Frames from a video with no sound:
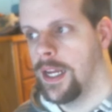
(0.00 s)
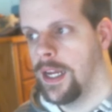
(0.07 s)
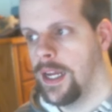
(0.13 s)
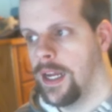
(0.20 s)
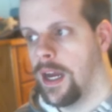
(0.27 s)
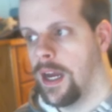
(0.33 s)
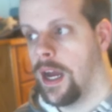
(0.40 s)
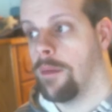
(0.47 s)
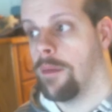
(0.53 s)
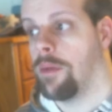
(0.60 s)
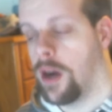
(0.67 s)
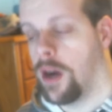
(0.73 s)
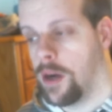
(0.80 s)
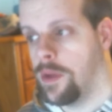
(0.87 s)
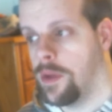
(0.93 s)
a
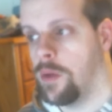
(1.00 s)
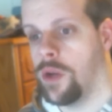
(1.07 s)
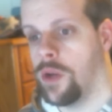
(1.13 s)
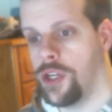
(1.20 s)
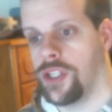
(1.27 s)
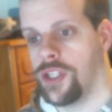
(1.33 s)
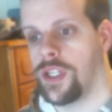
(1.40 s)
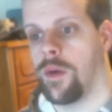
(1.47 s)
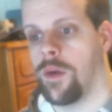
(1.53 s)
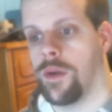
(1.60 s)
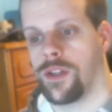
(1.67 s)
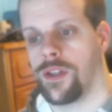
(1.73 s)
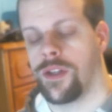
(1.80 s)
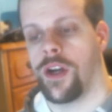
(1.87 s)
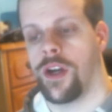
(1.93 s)
part of me wishes I would have
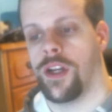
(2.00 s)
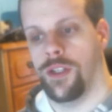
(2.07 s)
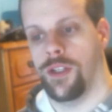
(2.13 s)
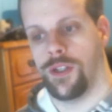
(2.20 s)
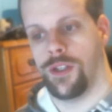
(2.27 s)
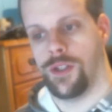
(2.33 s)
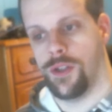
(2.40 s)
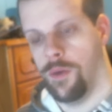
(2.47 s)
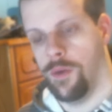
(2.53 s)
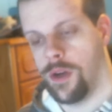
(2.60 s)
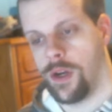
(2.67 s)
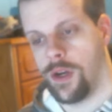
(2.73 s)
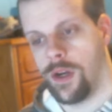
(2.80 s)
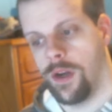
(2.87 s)
started sooner